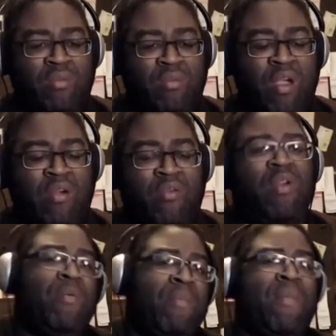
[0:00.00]
when I
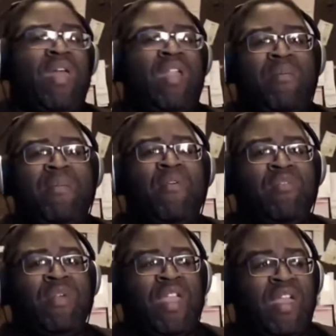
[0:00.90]
build my met up, I may run
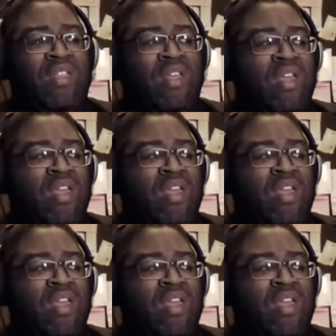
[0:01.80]
them again,